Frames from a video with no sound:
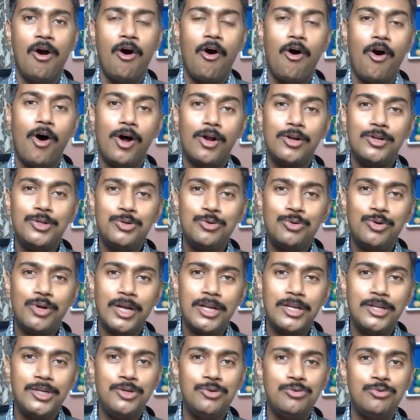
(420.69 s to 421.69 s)
or you
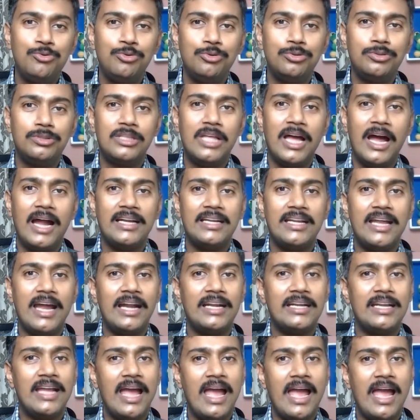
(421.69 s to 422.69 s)
can use that
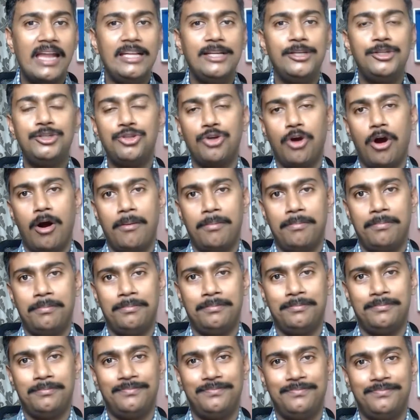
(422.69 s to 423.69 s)
at any shop.
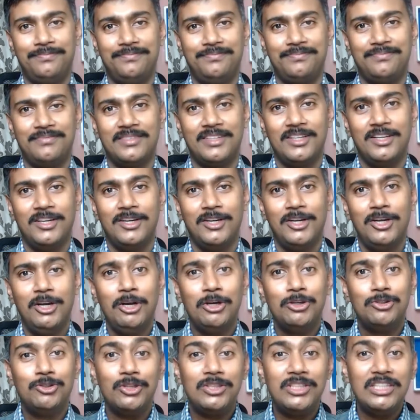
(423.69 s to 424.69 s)

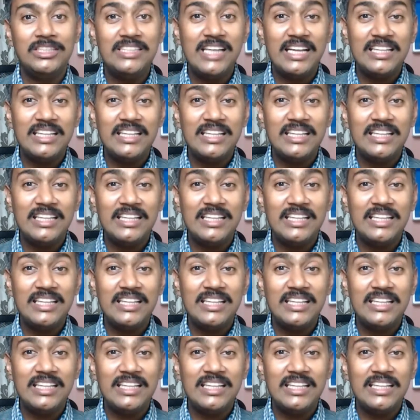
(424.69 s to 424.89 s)
So these are